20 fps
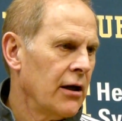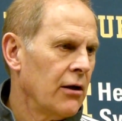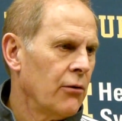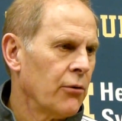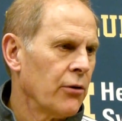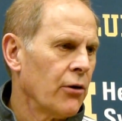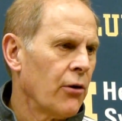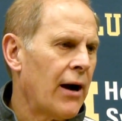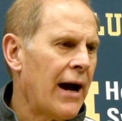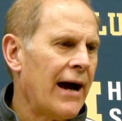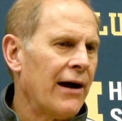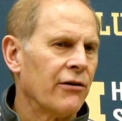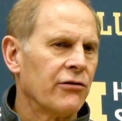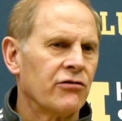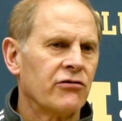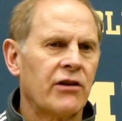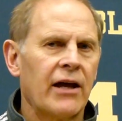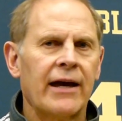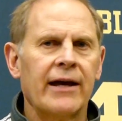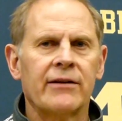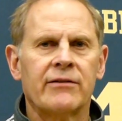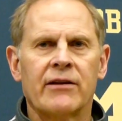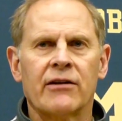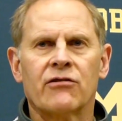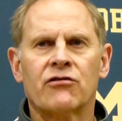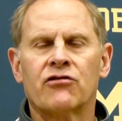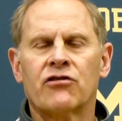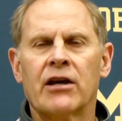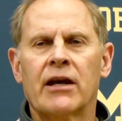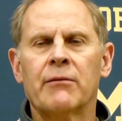with Ohio State that
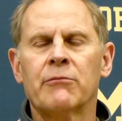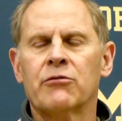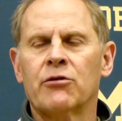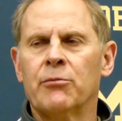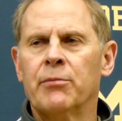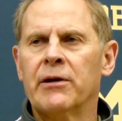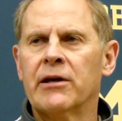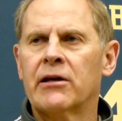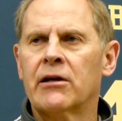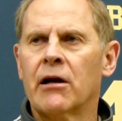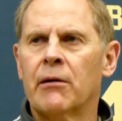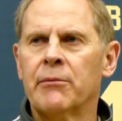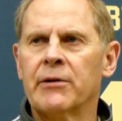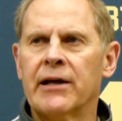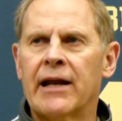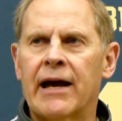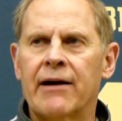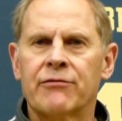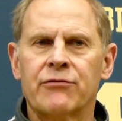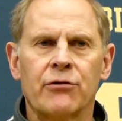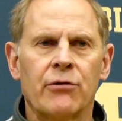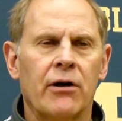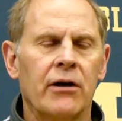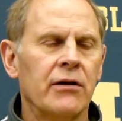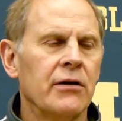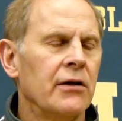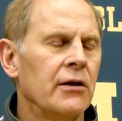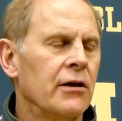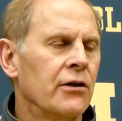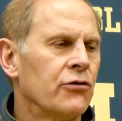seems to be coming after
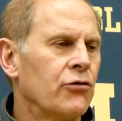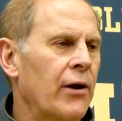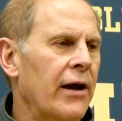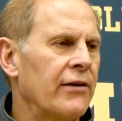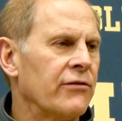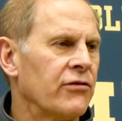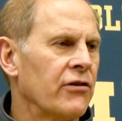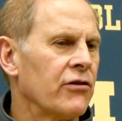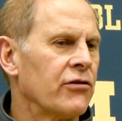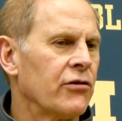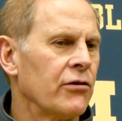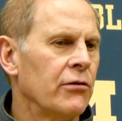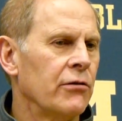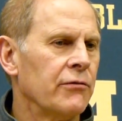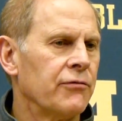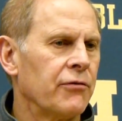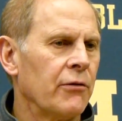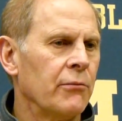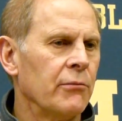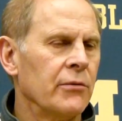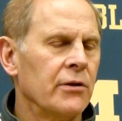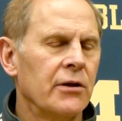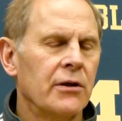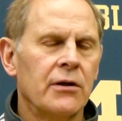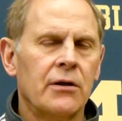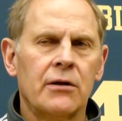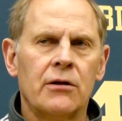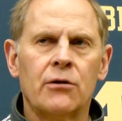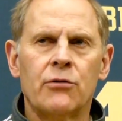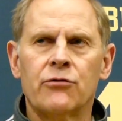a transitional from
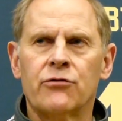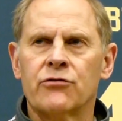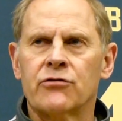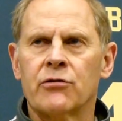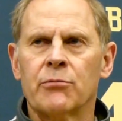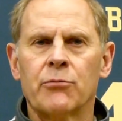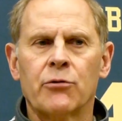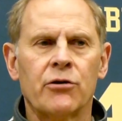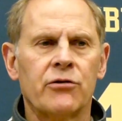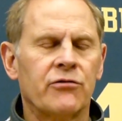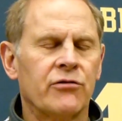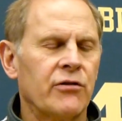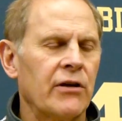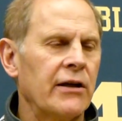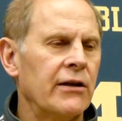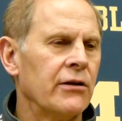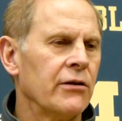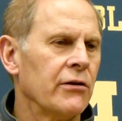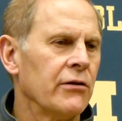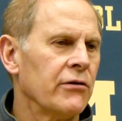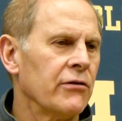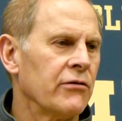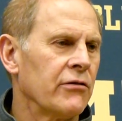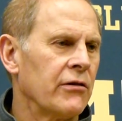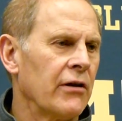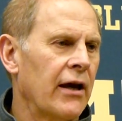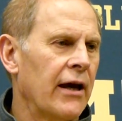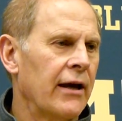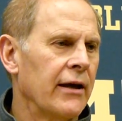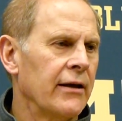losing some good
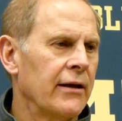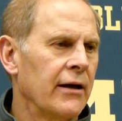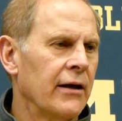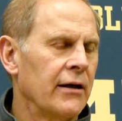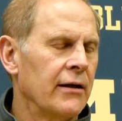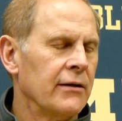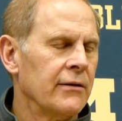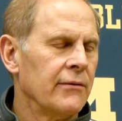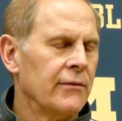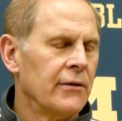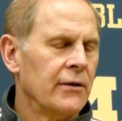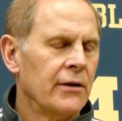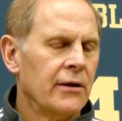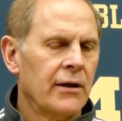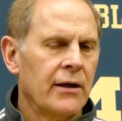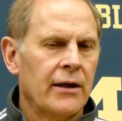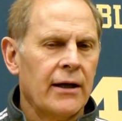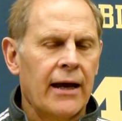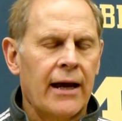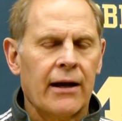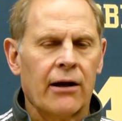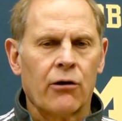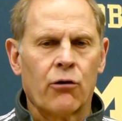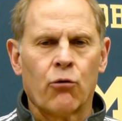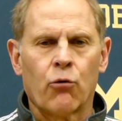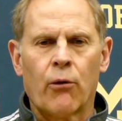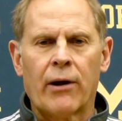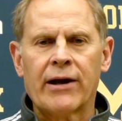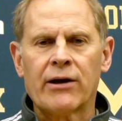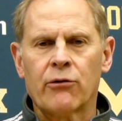seniors and a
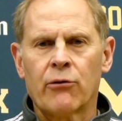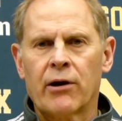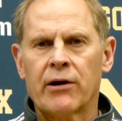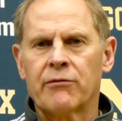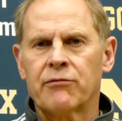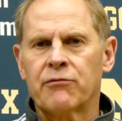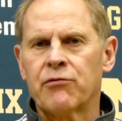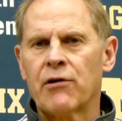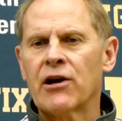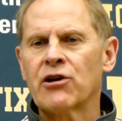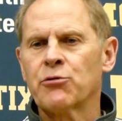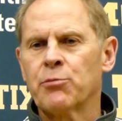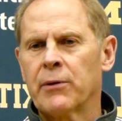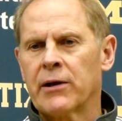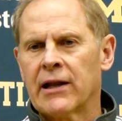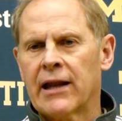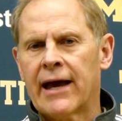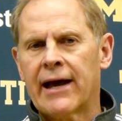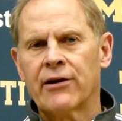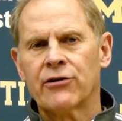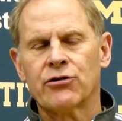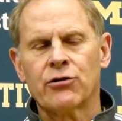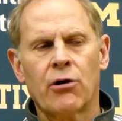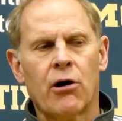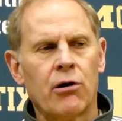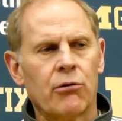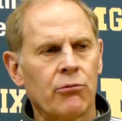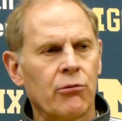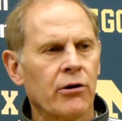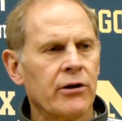great, great freshman last year,
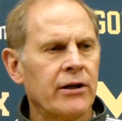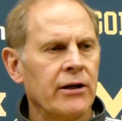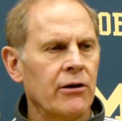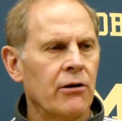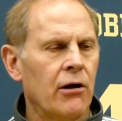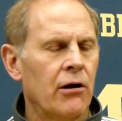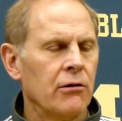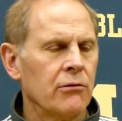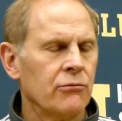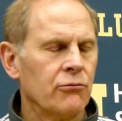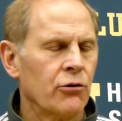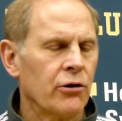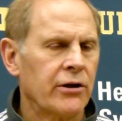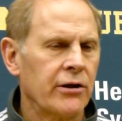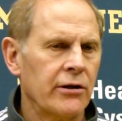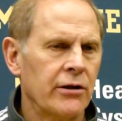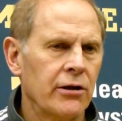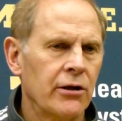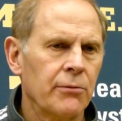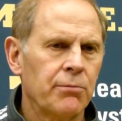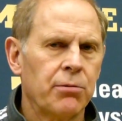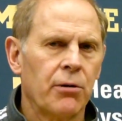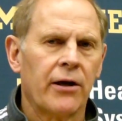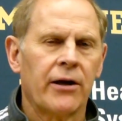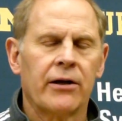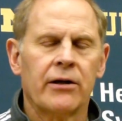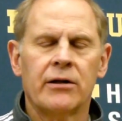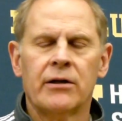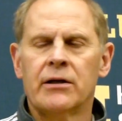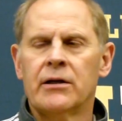all rookie of the year
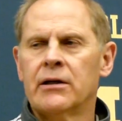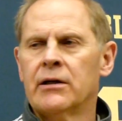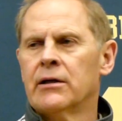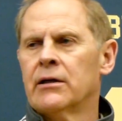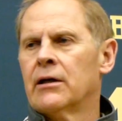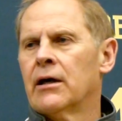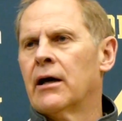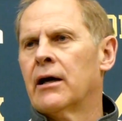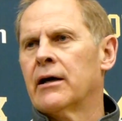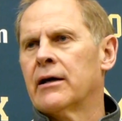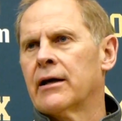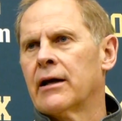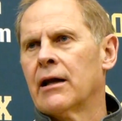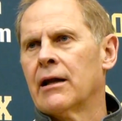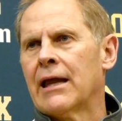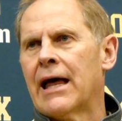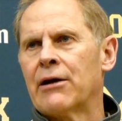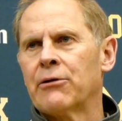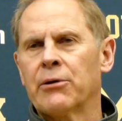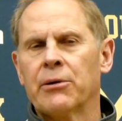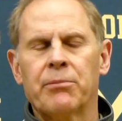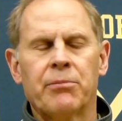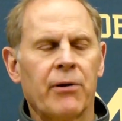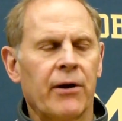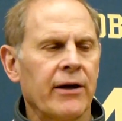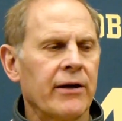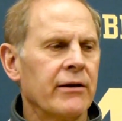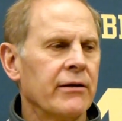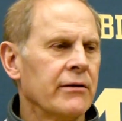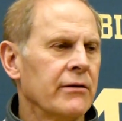player and a lottery
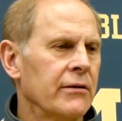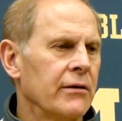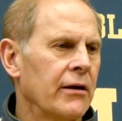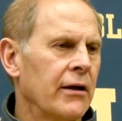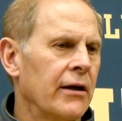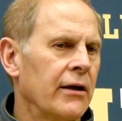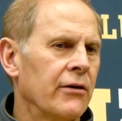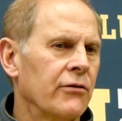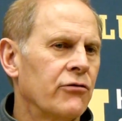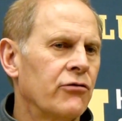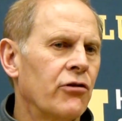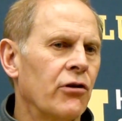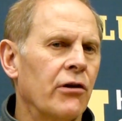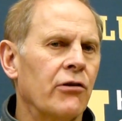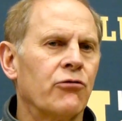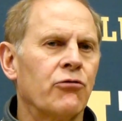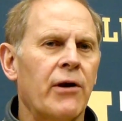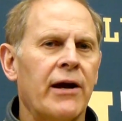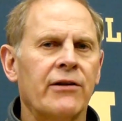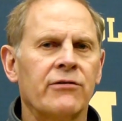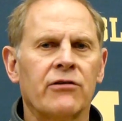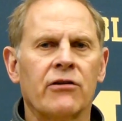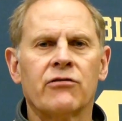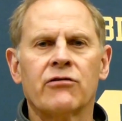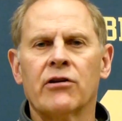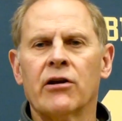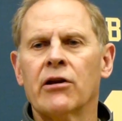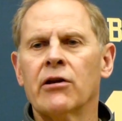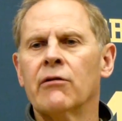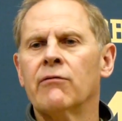pick to the
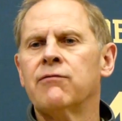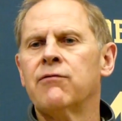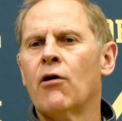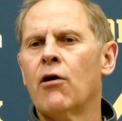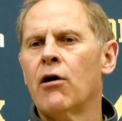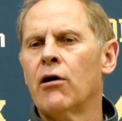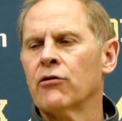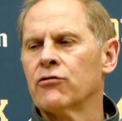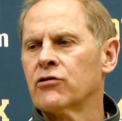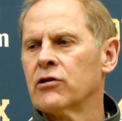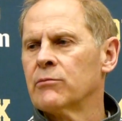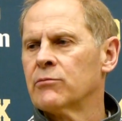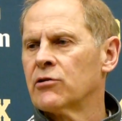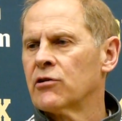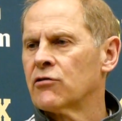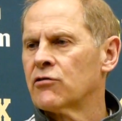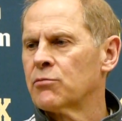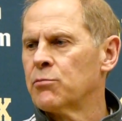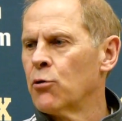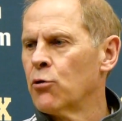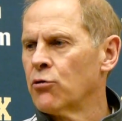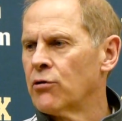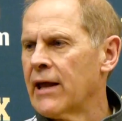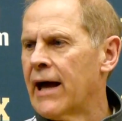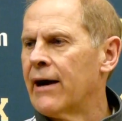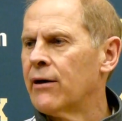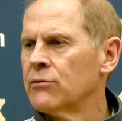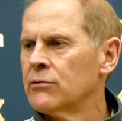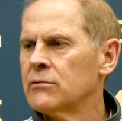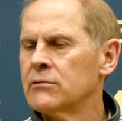transition in the fall seems to smoothed
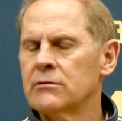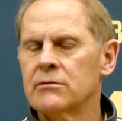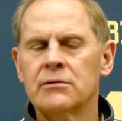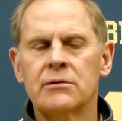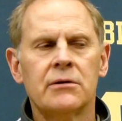out,